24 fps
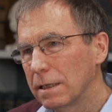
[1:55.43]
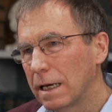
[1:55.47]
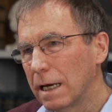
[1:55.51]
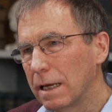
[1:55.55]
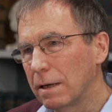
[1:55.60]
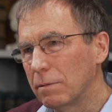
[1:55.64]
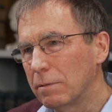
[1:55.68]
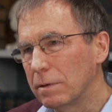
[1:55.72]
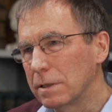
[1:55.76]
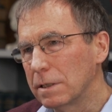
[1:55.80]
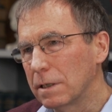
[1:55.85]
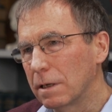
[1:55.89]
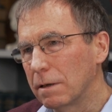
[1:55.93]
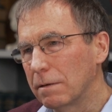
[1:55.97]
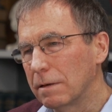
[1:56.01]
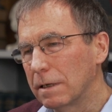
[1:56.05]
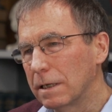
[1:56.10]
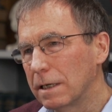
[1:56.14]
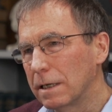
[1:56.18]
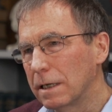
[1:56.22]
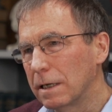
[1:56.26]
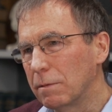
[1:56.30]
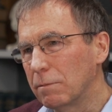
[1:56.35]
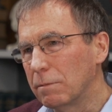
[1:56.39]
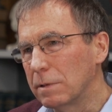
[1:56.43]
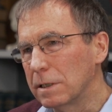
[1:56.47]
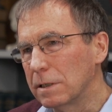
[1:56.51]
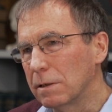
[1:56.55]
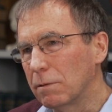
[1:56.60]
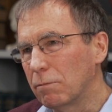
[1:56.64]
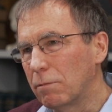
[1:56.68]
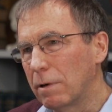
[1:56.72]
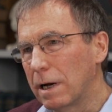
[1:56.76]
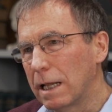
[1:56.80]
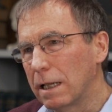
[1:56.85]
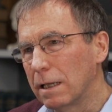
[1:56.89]
it was a it was a
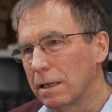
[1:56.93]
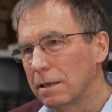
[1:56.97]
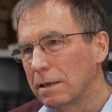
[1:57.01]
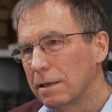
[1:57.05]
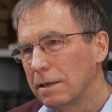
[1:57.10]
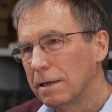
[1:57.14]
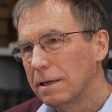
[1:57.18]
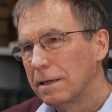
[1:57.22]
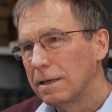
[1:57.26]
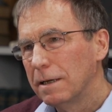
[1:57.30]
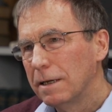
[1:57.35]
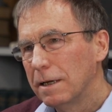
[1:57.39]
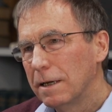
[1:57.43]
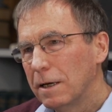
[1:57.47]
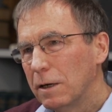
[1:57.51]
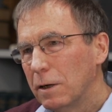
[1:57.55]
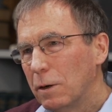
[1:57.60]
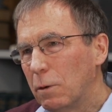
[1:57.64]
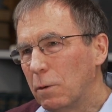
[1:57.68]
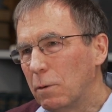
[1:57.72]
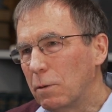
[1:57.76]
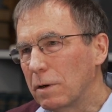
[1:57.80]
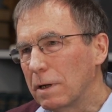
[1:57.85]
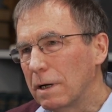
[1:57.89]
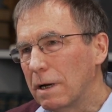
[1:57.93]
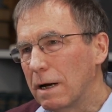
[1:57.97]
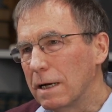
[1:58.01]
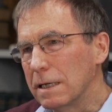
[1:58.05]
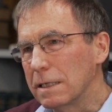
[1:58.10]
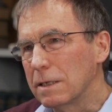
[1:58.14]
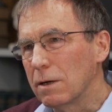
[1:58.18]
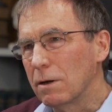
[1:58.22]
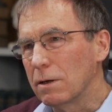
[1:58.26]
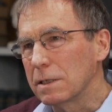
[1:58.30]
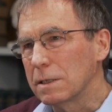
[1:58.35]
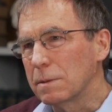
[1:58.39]
well
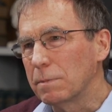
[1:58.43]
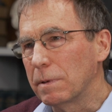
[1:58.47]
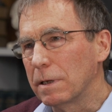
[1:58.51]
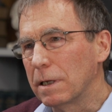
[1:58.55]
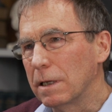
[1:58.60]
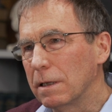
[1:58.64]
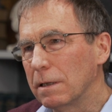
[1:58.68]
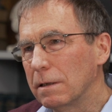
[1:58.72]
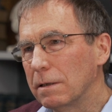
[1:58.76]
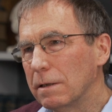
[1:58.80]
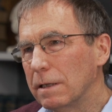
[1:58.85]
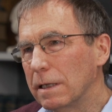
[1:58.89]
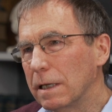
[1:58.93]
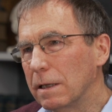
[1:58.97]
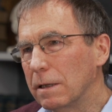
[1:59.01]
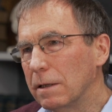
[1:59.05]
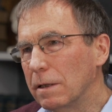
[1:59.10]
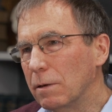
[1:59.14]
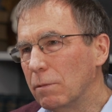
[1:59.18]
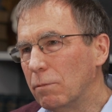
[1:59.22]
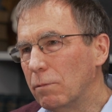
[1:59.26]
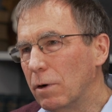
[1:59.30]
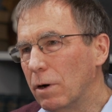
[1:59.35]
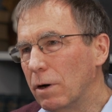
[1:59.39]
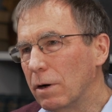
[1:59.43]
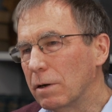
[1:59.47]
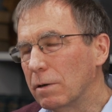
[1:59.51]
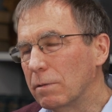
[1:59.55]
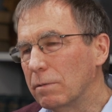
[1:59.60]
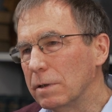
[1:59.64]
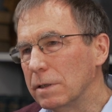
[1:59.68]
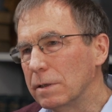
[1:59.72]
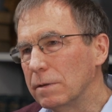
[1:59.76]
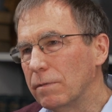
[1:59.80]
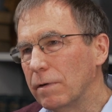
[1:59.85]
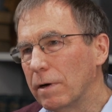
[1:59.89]
organised hospital. The, the
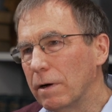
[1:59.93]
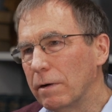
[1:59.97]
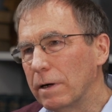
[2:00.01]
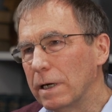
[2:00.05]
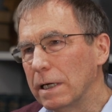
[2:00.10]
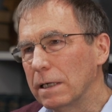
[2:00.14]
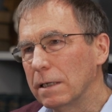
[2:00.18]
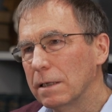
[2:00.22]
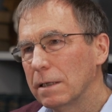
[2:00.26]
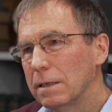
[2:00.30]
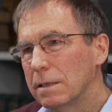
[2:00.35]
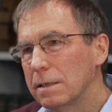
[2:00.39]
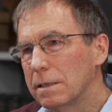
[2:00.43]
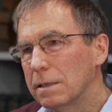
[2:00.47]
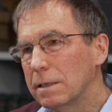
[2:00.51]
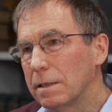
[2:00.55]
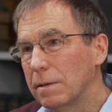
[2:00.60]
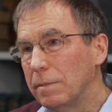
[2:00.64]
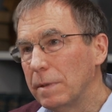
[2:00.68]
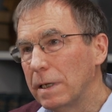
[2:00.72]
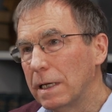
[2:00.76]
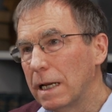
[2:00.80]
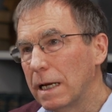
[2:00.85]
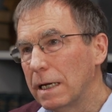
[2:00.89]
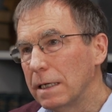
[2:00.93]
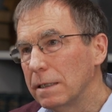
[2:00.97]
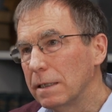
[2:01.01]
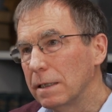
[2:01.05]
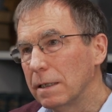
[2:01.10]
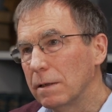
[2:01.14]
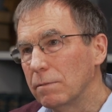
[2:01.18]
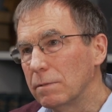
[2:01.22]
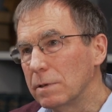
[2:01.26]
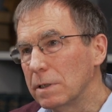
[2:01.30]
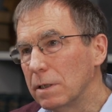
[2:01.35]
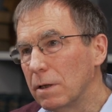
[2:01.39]
work was very stimulating.
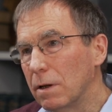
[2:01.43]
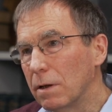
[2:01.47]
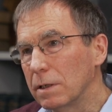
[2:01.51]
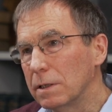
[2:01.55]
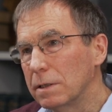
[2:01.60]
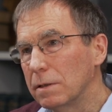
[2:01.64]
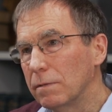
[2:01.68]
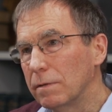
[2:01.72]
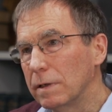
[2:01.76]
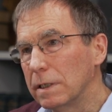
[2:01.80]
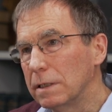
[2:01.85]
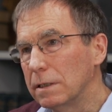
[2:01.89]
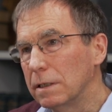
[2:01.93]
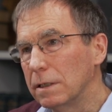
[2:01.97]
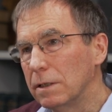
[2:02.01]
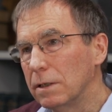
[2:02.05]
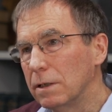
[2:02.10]
There was lots of it to